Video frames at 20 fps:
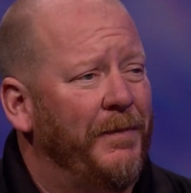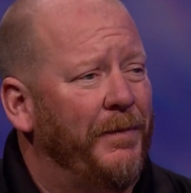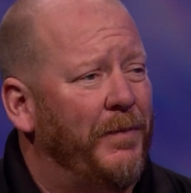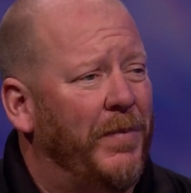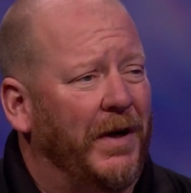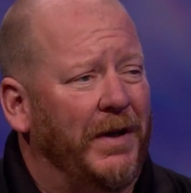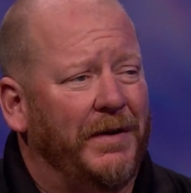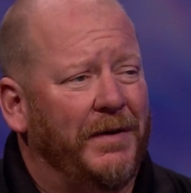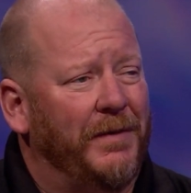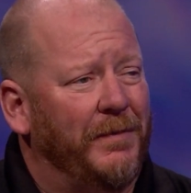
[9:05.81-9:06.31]

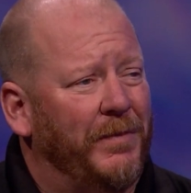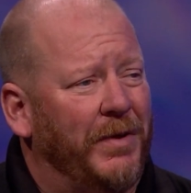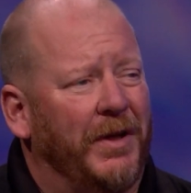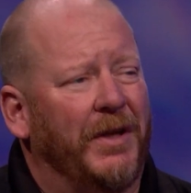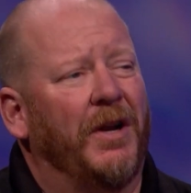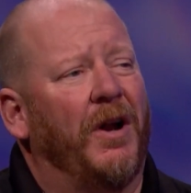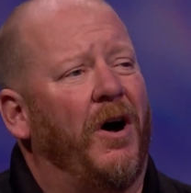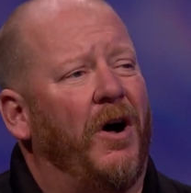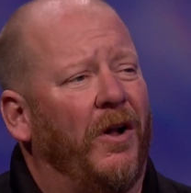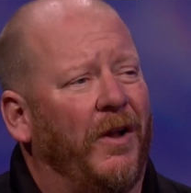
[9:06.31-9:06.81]
but
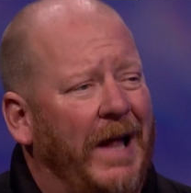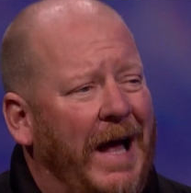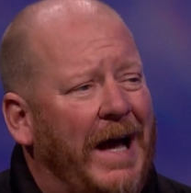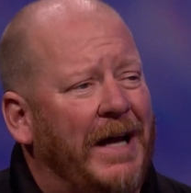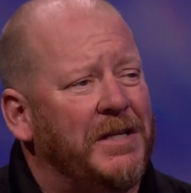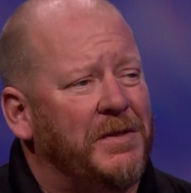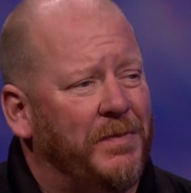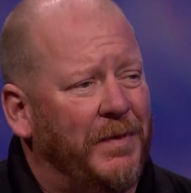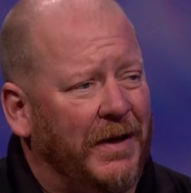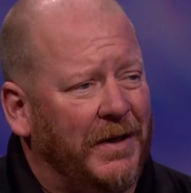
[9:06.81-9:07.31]
in all
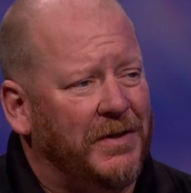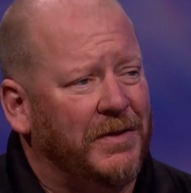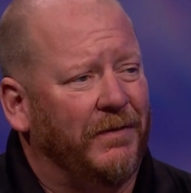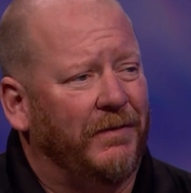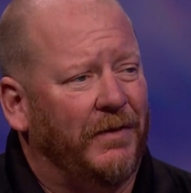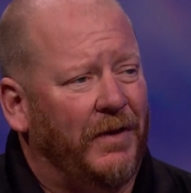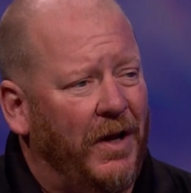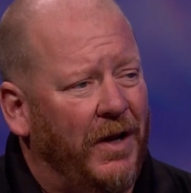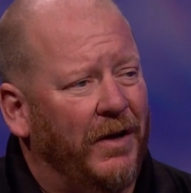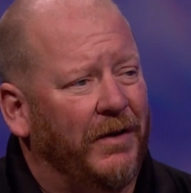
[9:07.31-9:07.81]
aspects
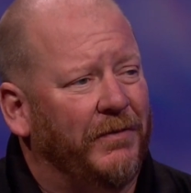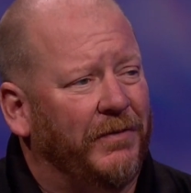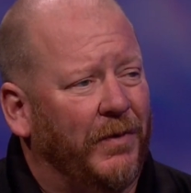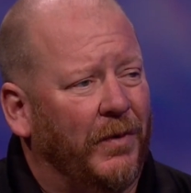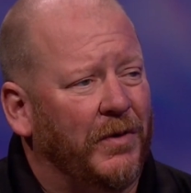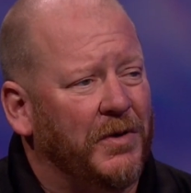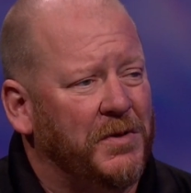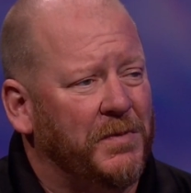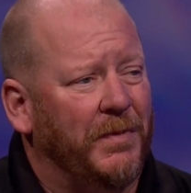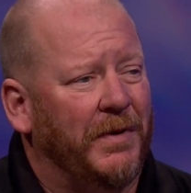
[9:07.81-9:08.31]
of law
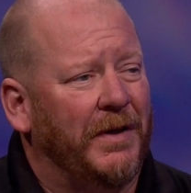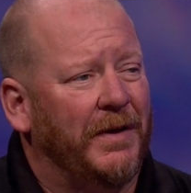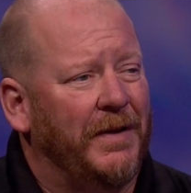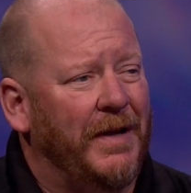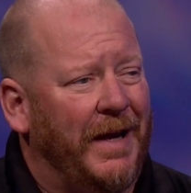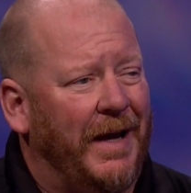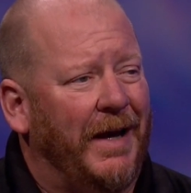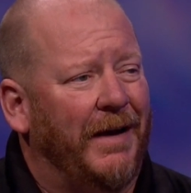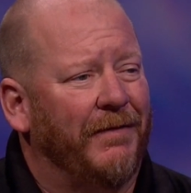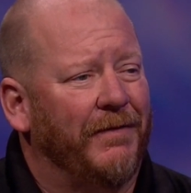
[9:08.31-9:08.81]
enforcement,
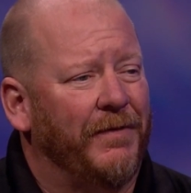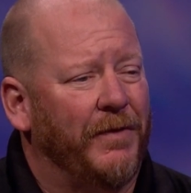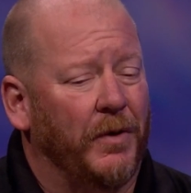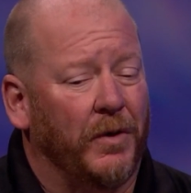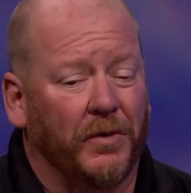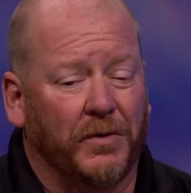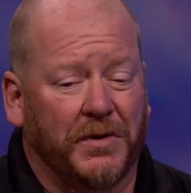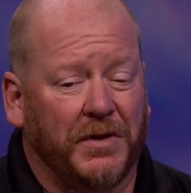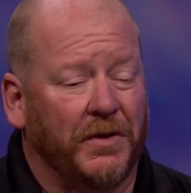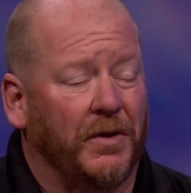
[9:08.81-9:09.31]
have
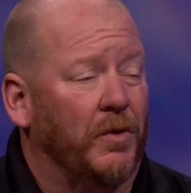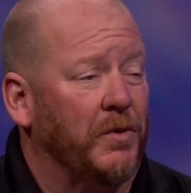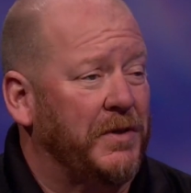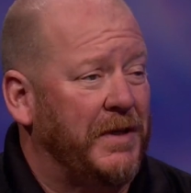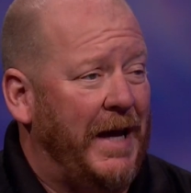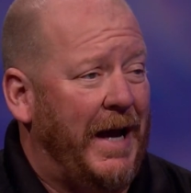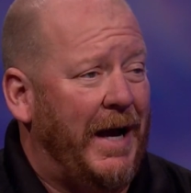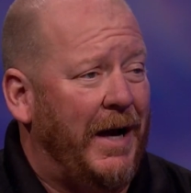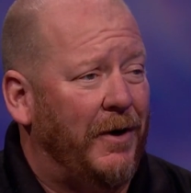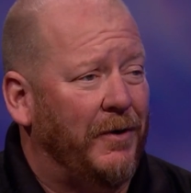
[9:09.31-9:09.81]
those
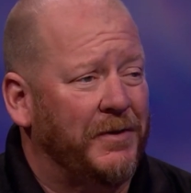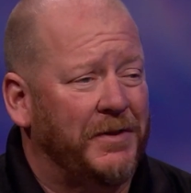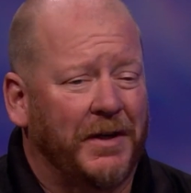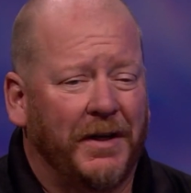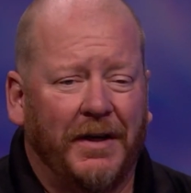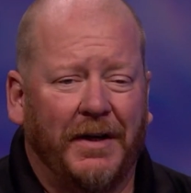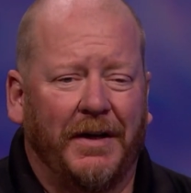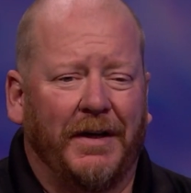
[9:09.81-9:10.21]
cows,